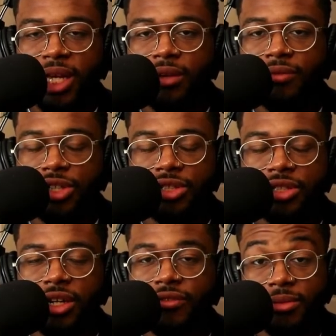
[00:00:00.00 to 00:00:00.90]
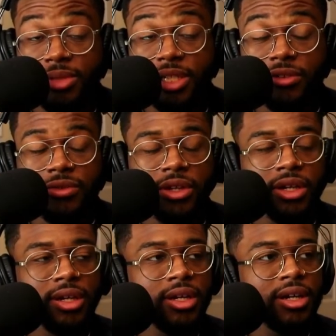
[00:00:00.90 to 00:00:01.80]
playing a version of himself.
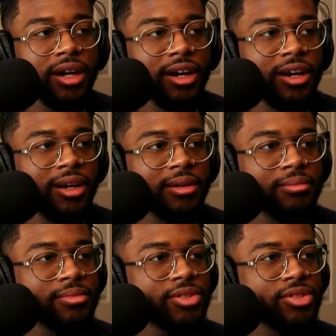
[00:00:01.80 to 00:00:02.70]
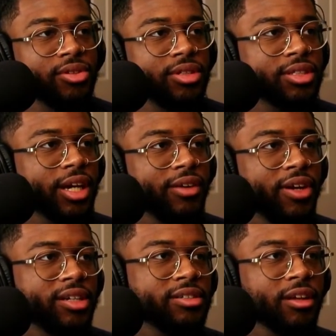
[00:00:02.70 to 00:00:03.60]
Um, so it just kind of
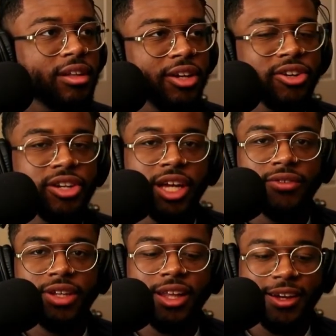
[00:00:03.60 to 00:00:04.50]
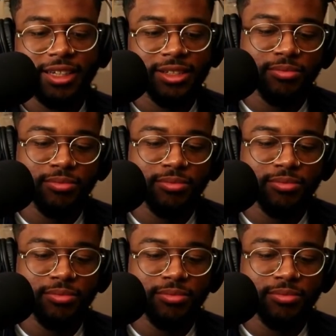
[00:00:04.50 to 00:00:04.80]
hinges on Larry David, like just